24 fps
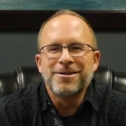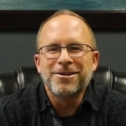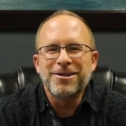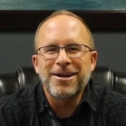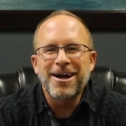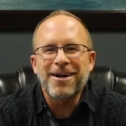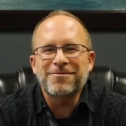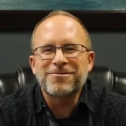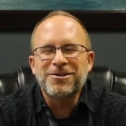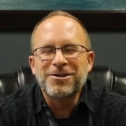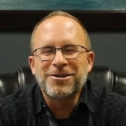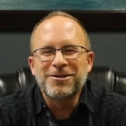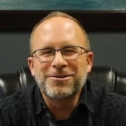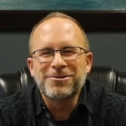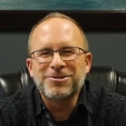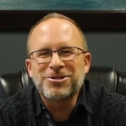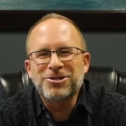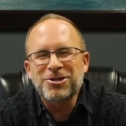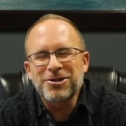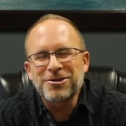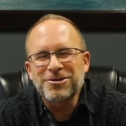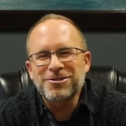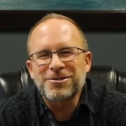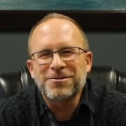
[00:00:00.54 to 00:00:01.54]
Good afternoon,
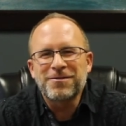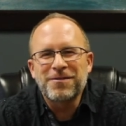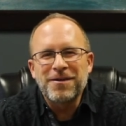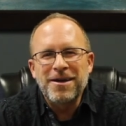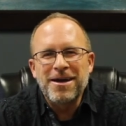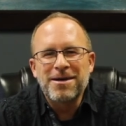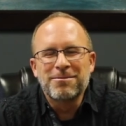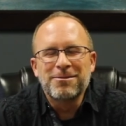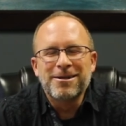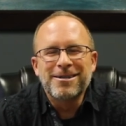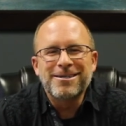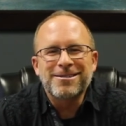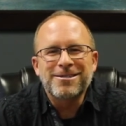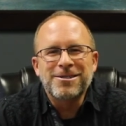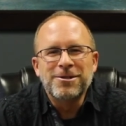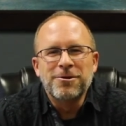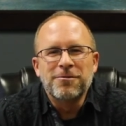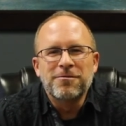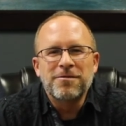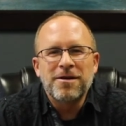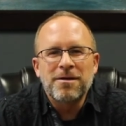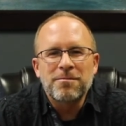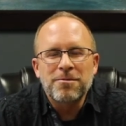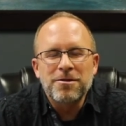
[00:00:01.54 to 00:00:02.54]
church family. It's
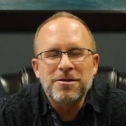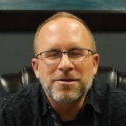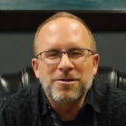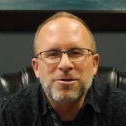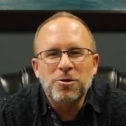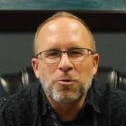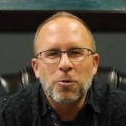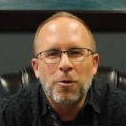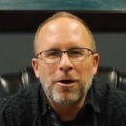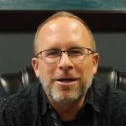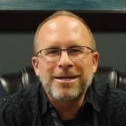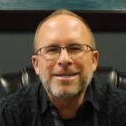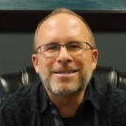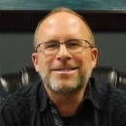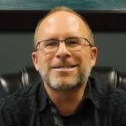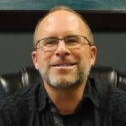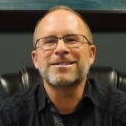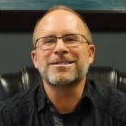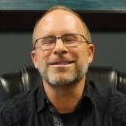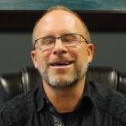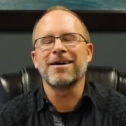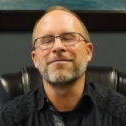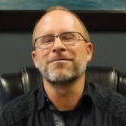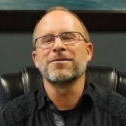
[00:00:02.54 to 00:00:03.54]
November the
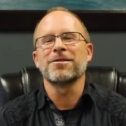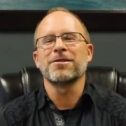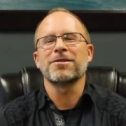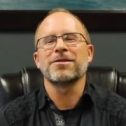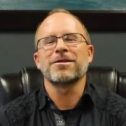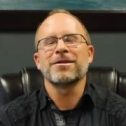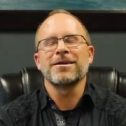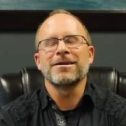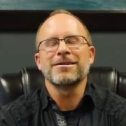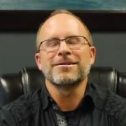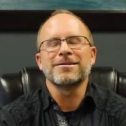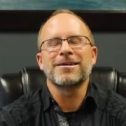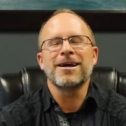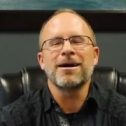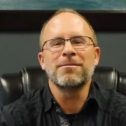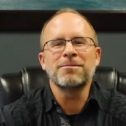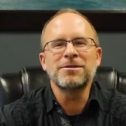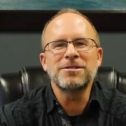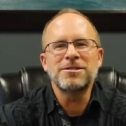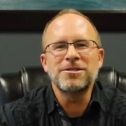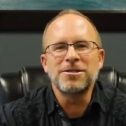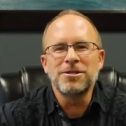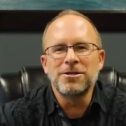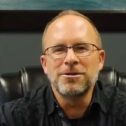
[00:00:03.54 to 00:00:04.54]
27th, and
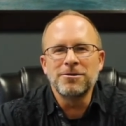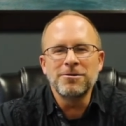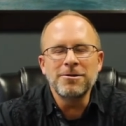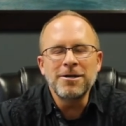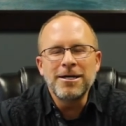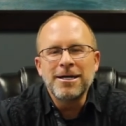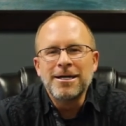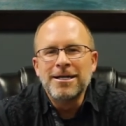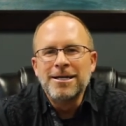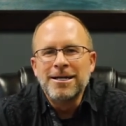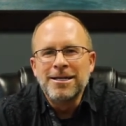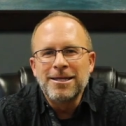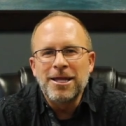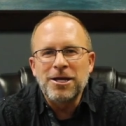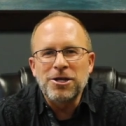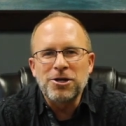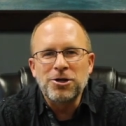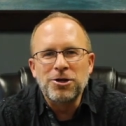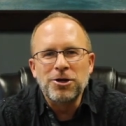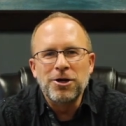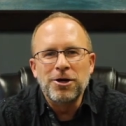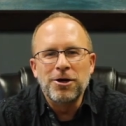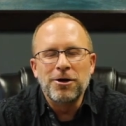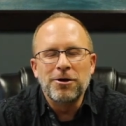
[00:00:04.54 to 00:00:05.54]
coming to you, let
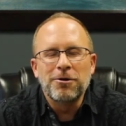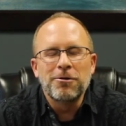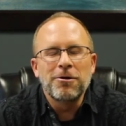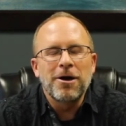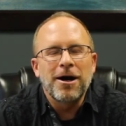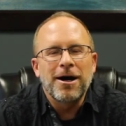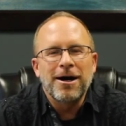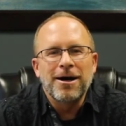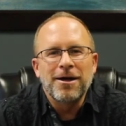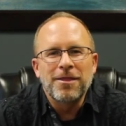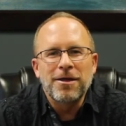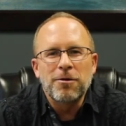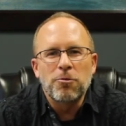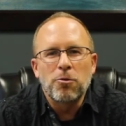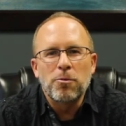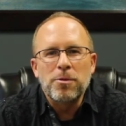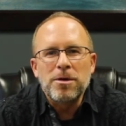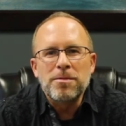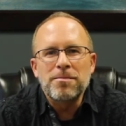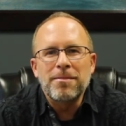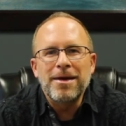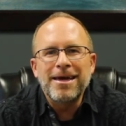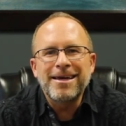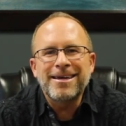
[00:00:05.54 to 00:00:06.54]
you know that we'll
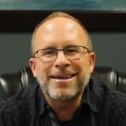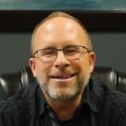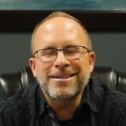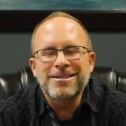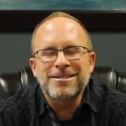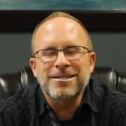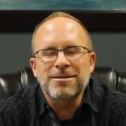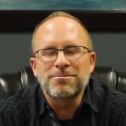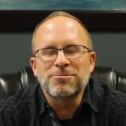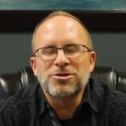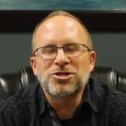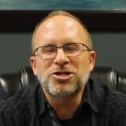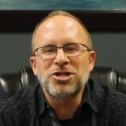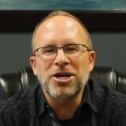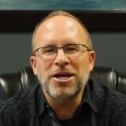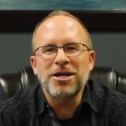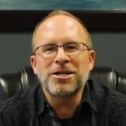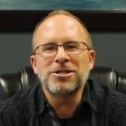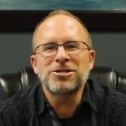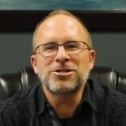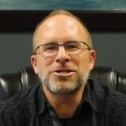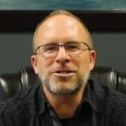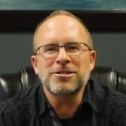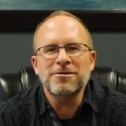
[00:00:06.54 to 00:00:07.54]
be making some
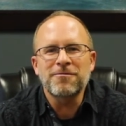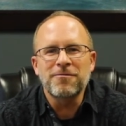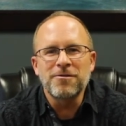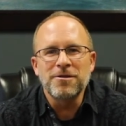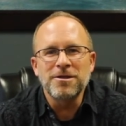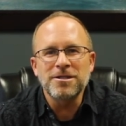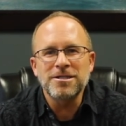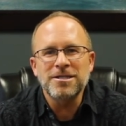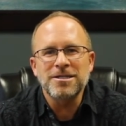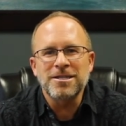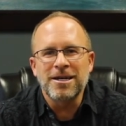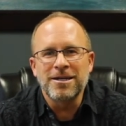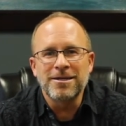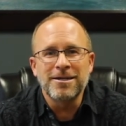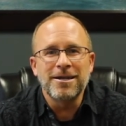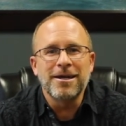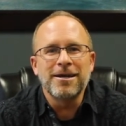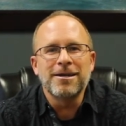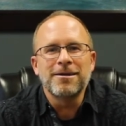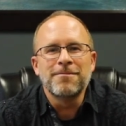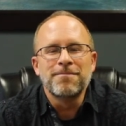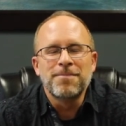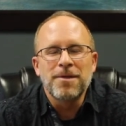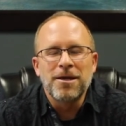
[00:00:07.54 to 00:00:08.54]
changes for this
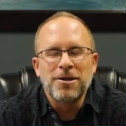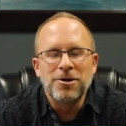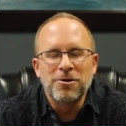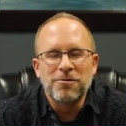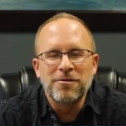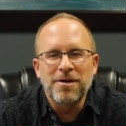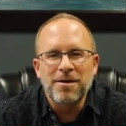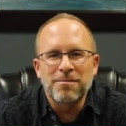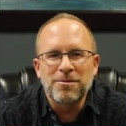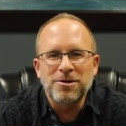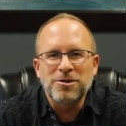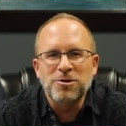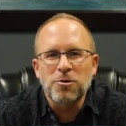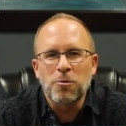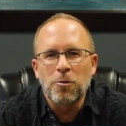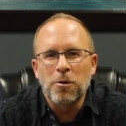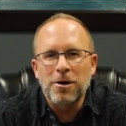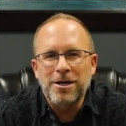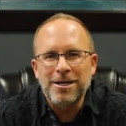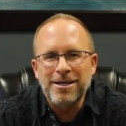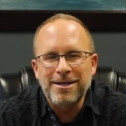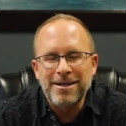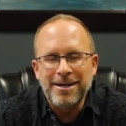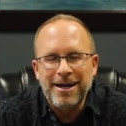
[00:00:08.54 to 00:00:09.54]
Sunday, November
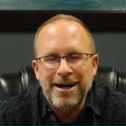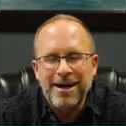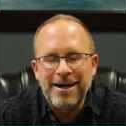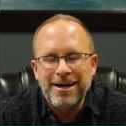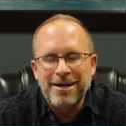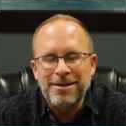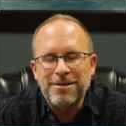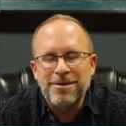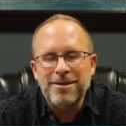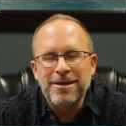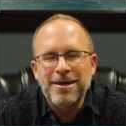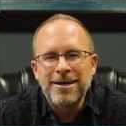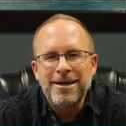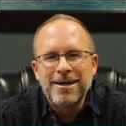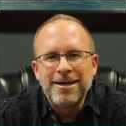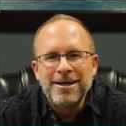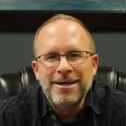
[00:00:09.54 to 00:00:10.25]
29th.